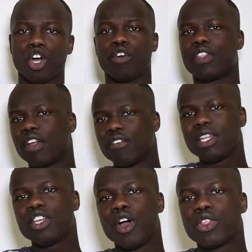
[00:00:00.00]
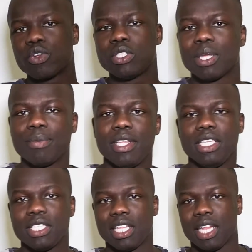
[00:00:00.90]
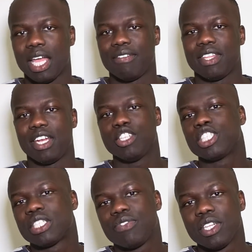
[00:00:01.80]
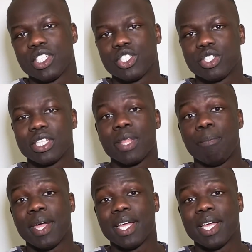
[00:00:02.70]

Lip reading: or if they're really going through some things in their life and they're not just feeling the